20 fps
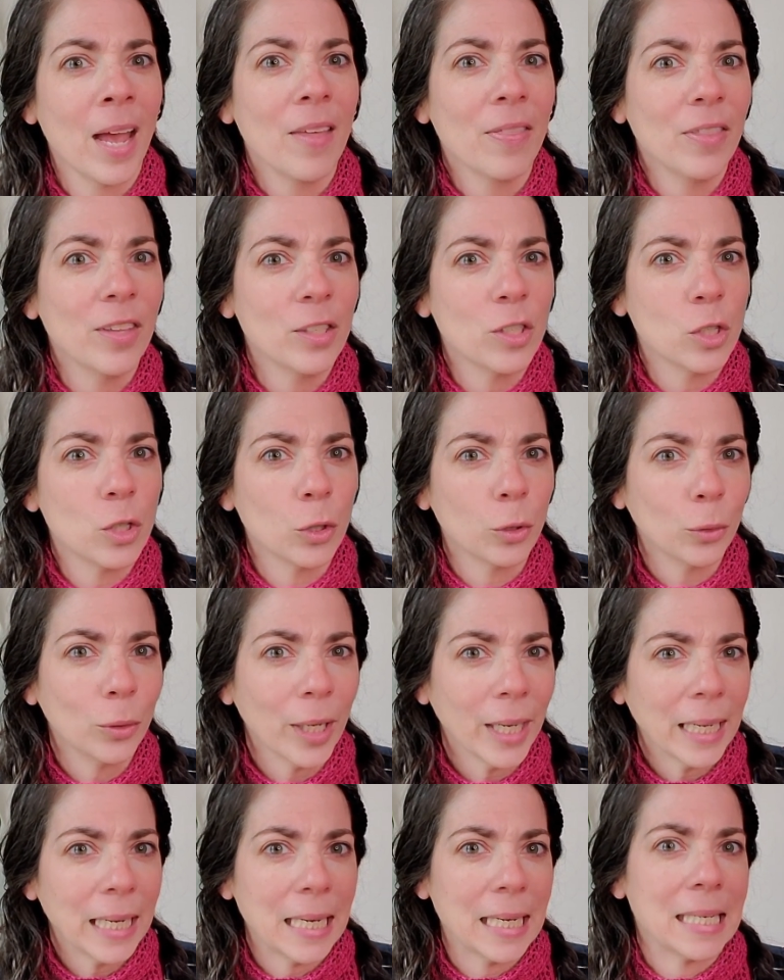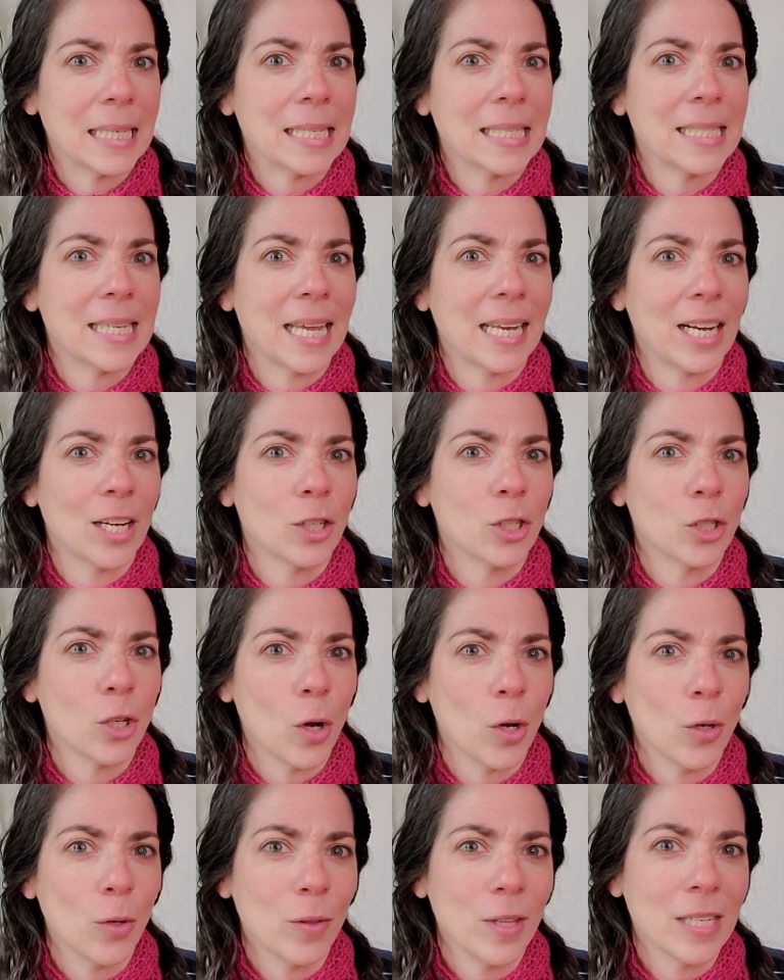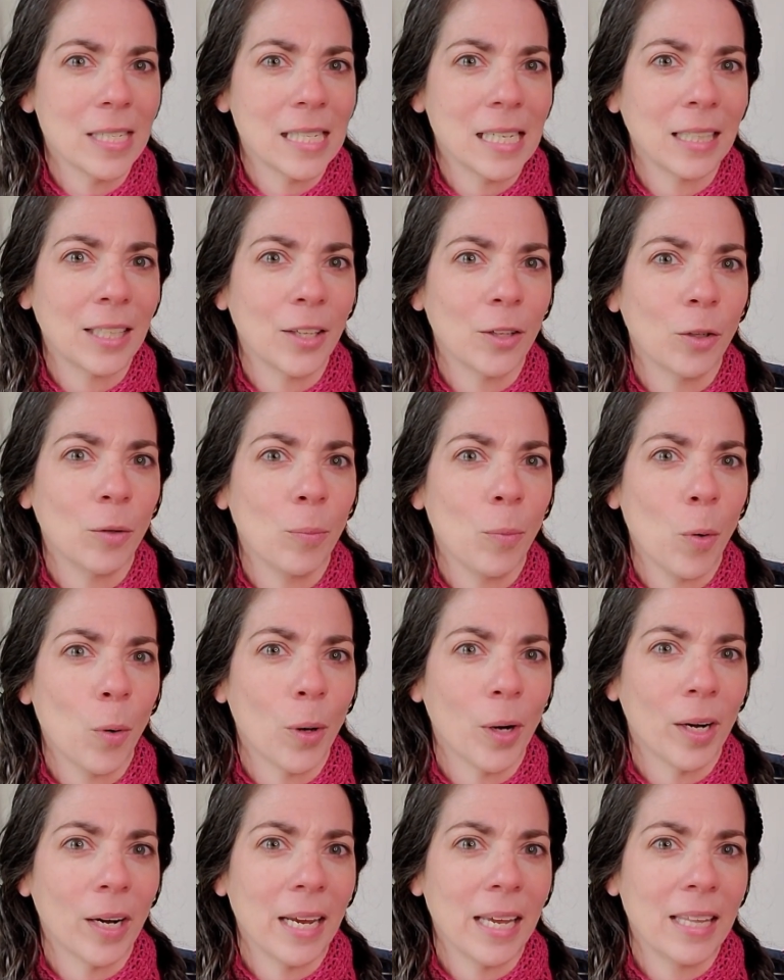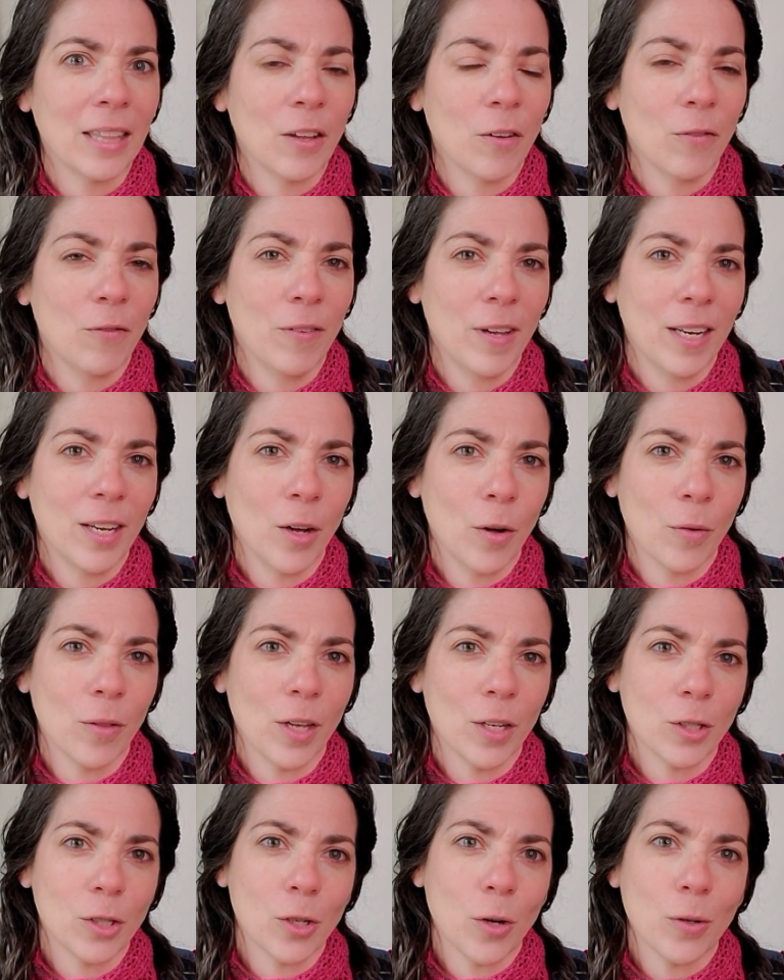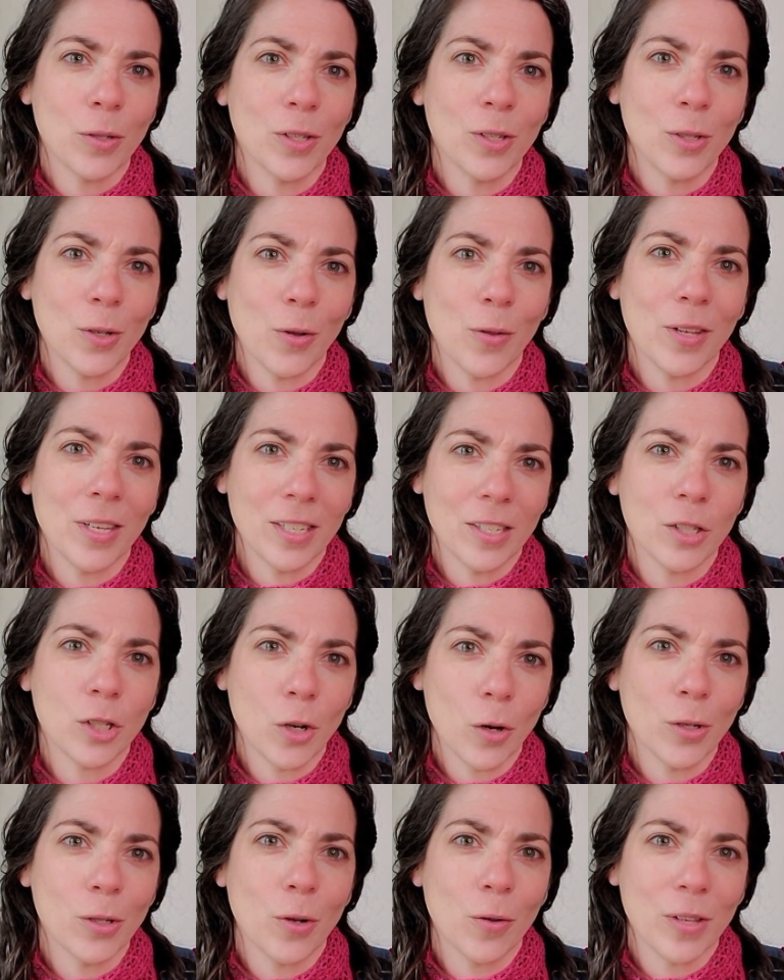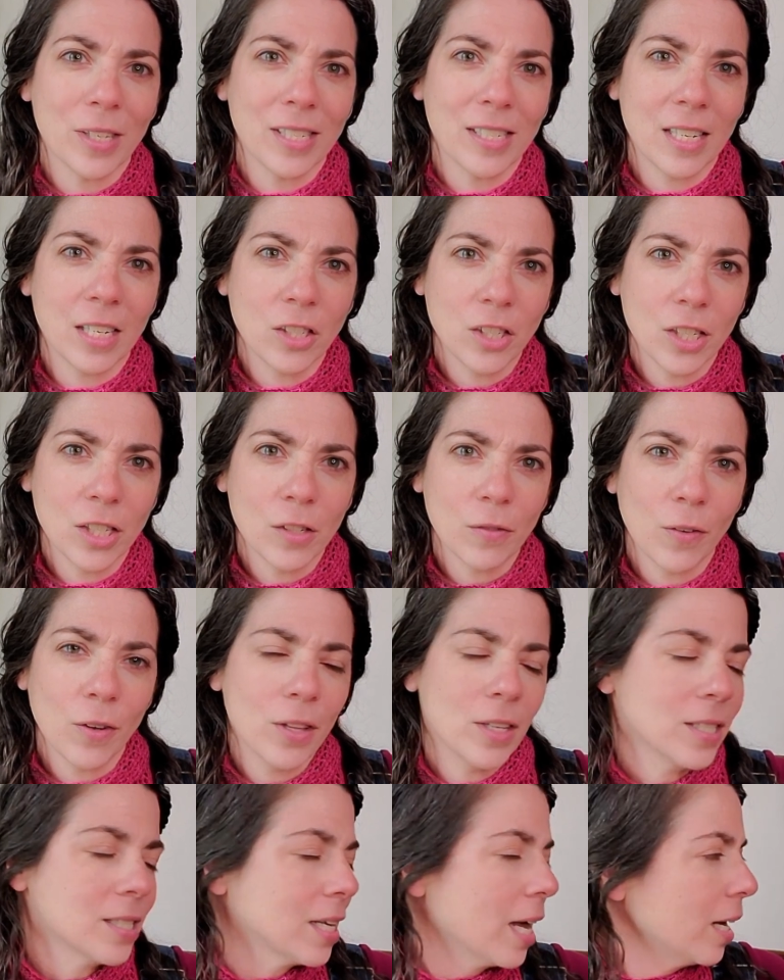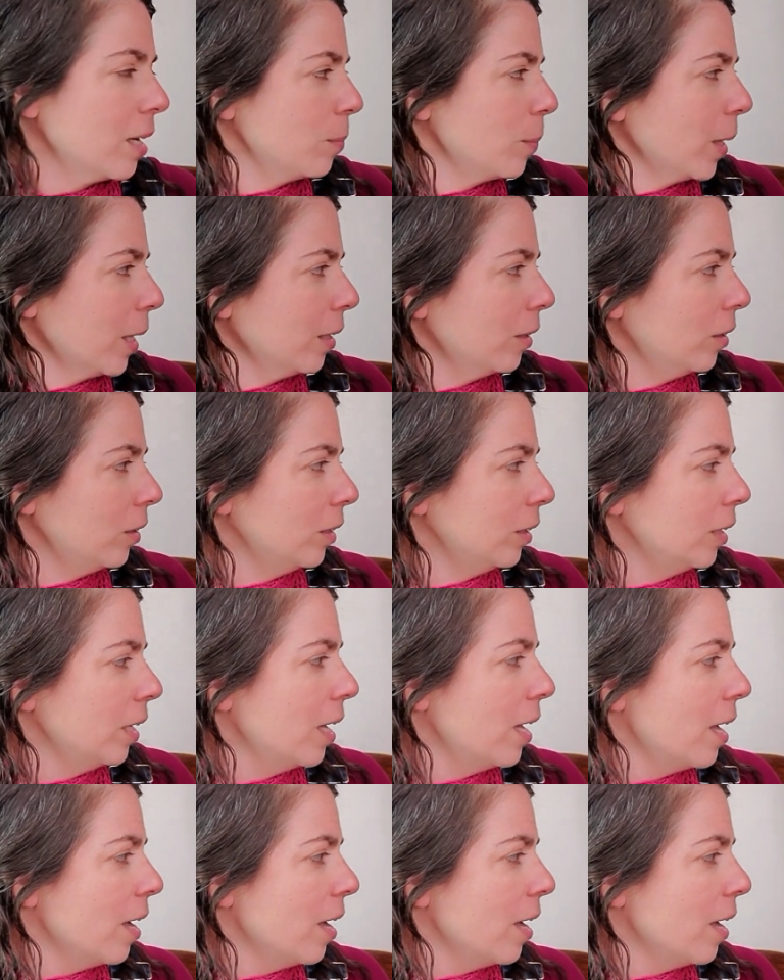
The trick is, and I show you this a little more in the video that shows you the stitches for the side panel.